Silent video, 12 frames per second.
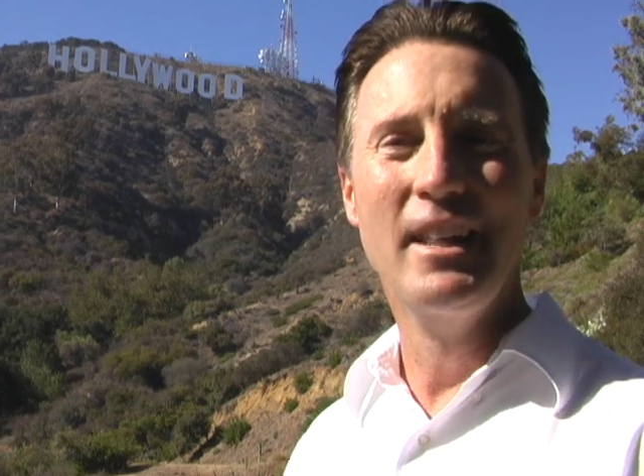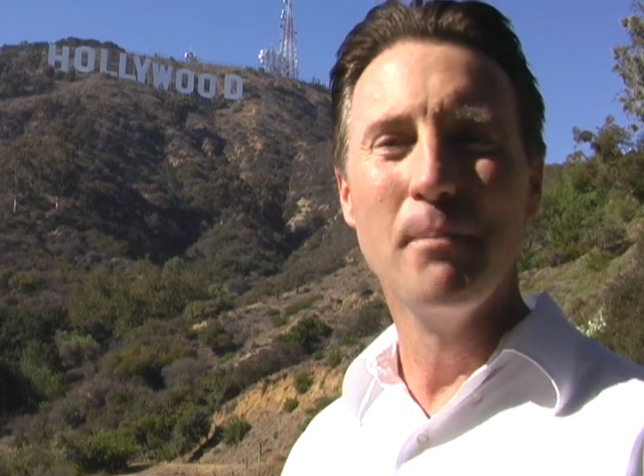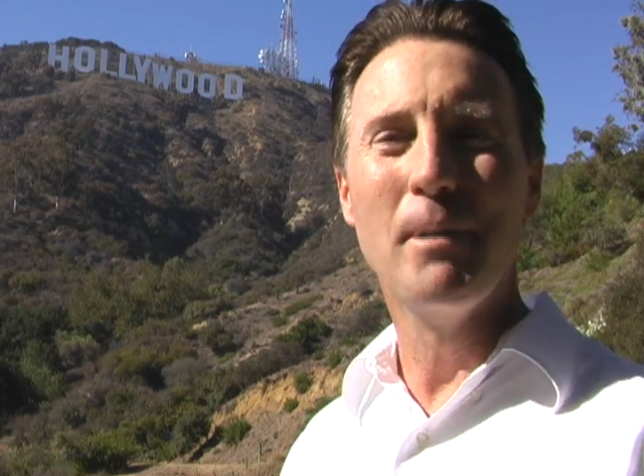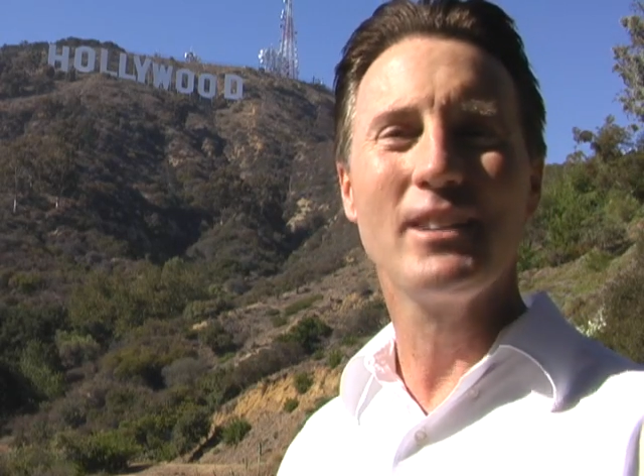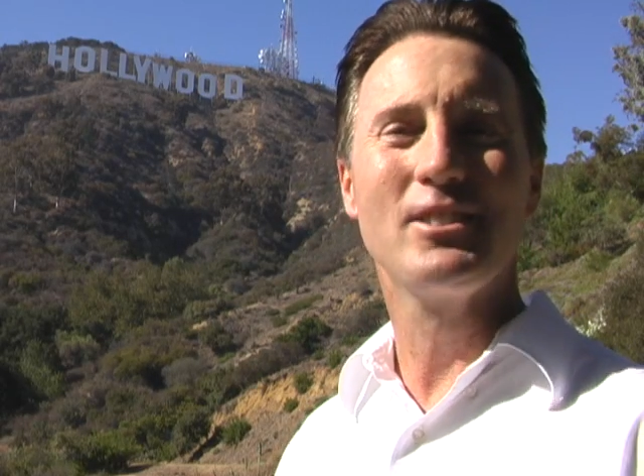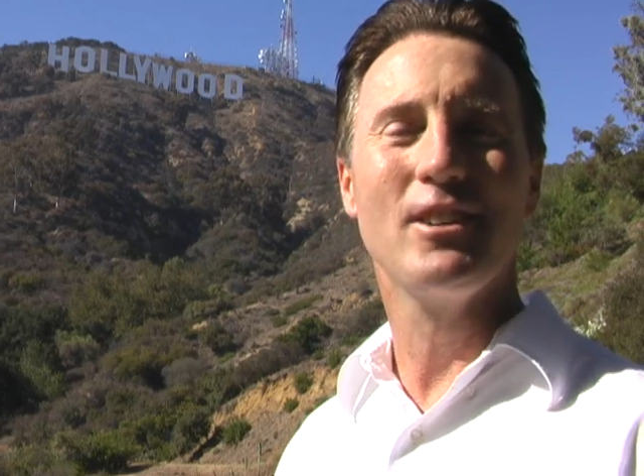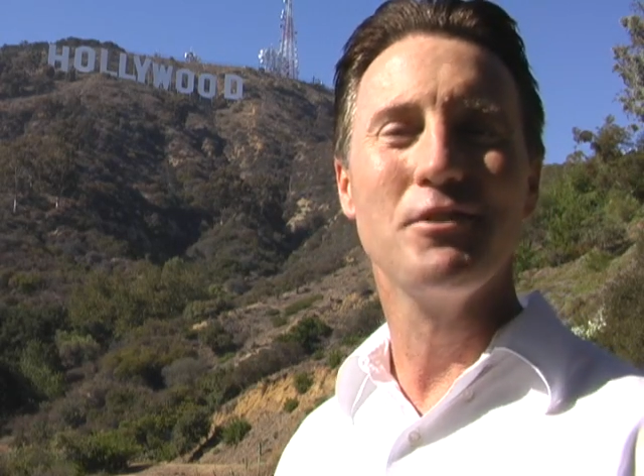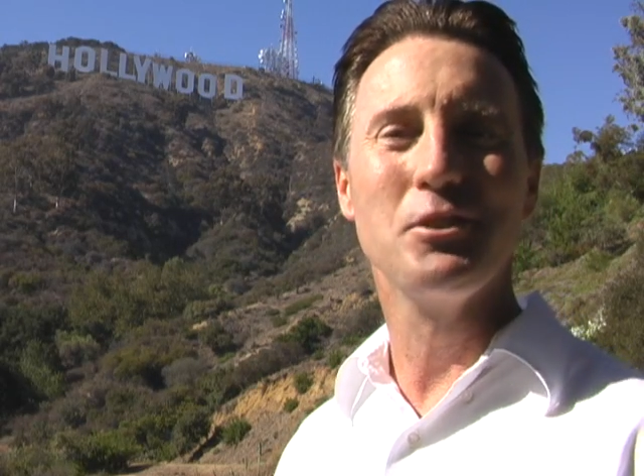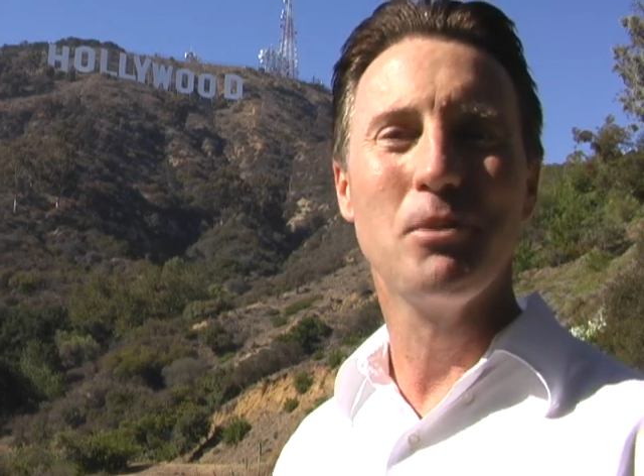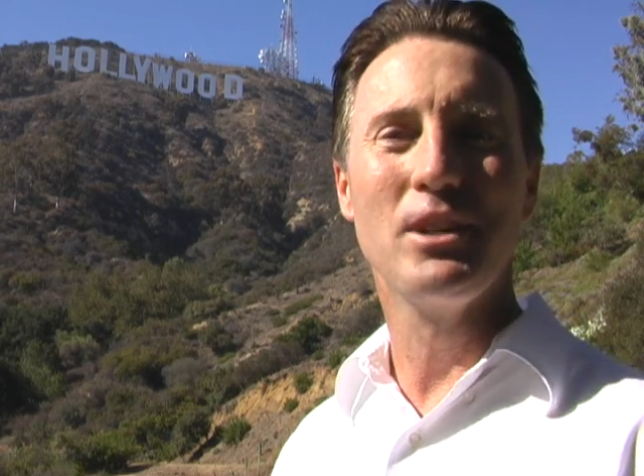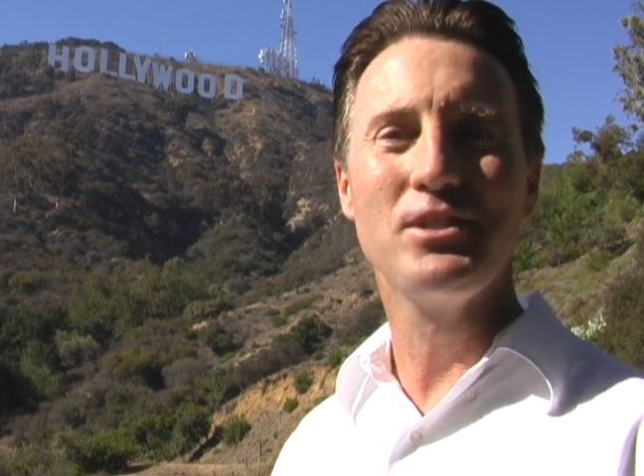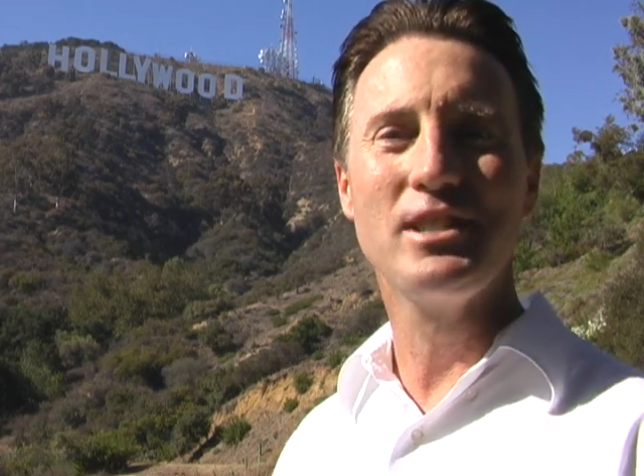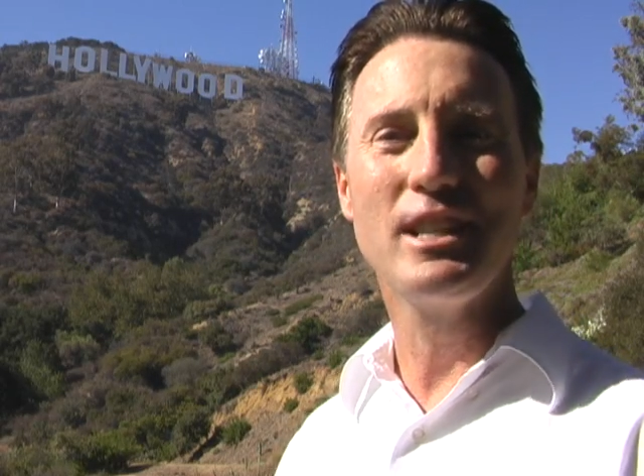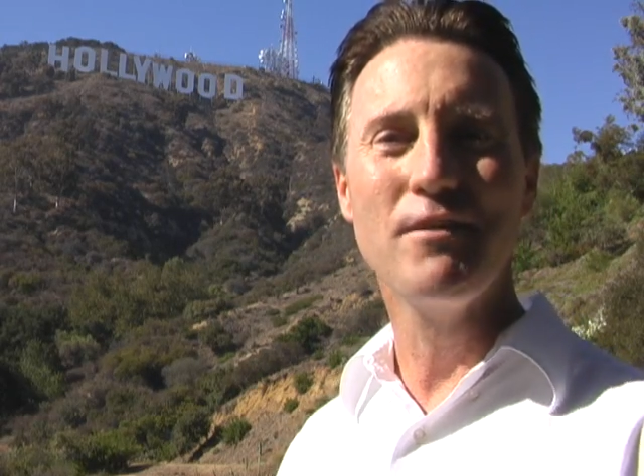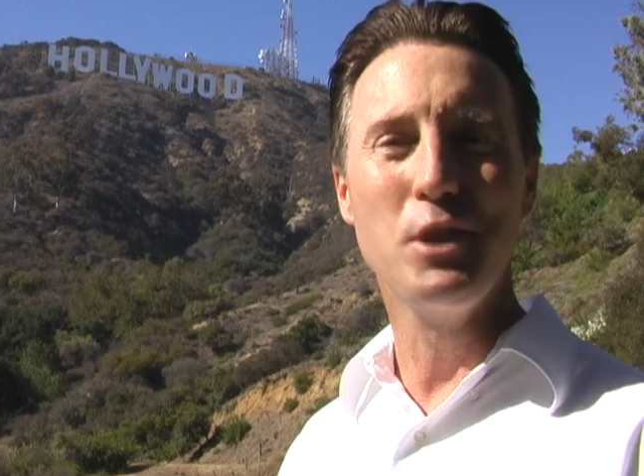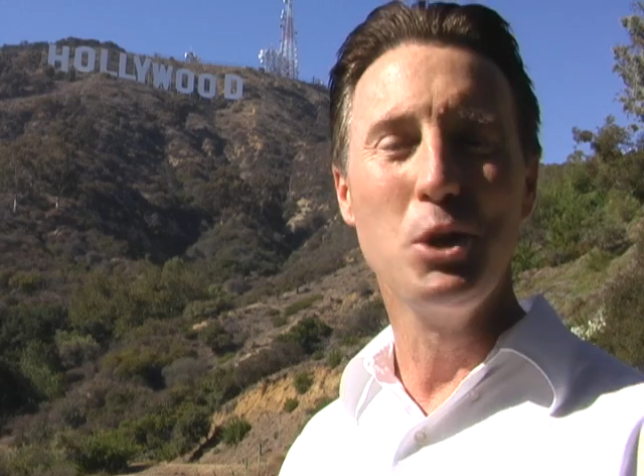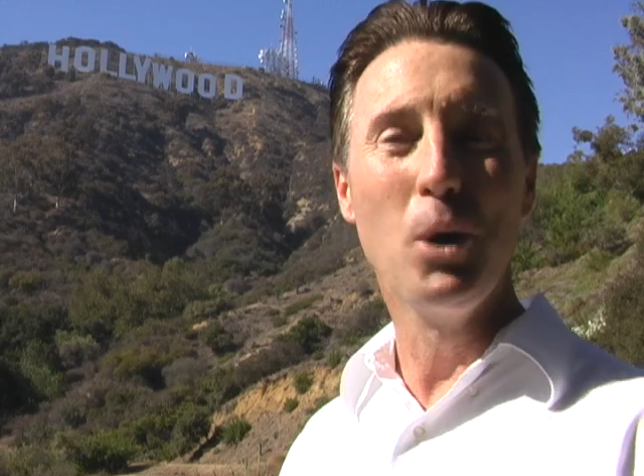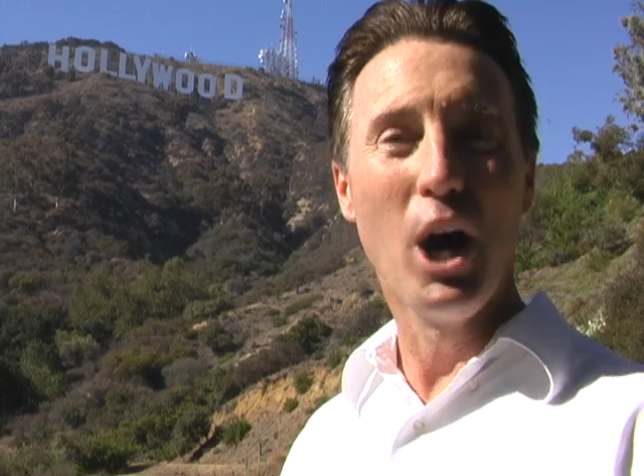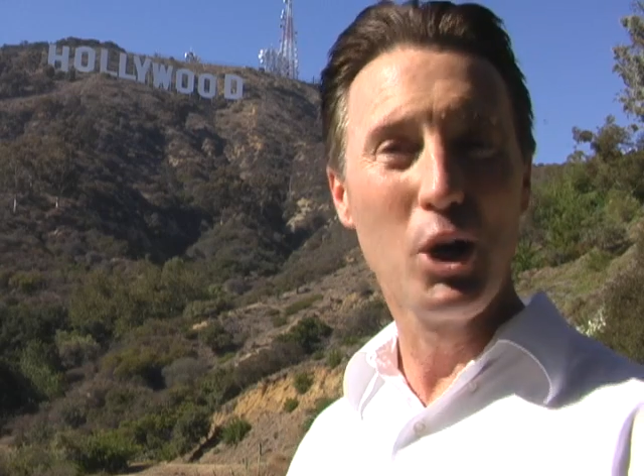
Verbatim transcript: the box office wants to give you